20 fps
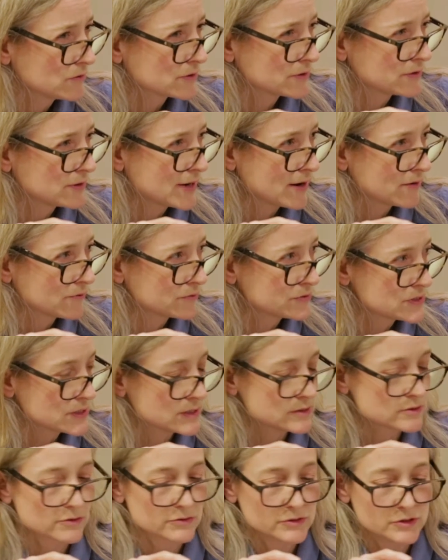you can now see
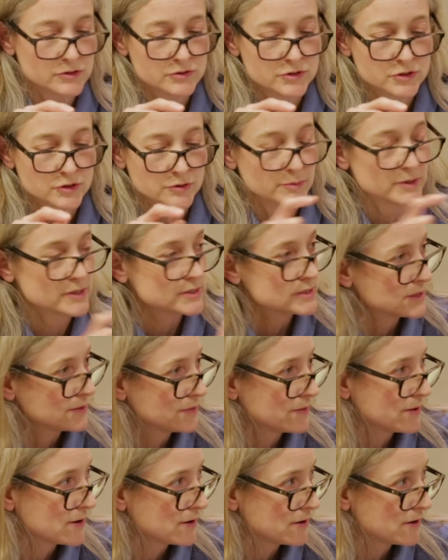it on YouTube. It's
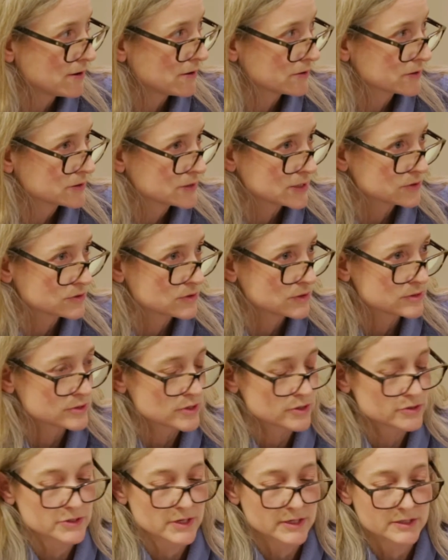in the Architectural
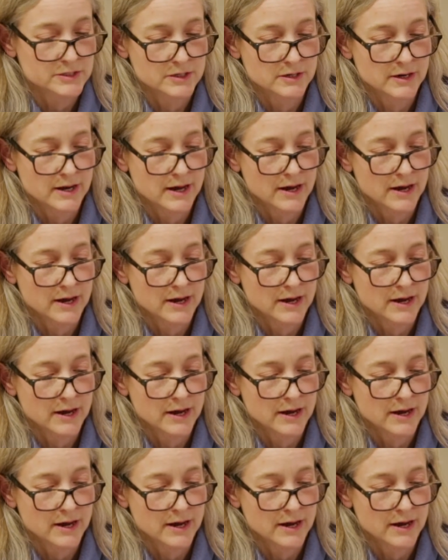Association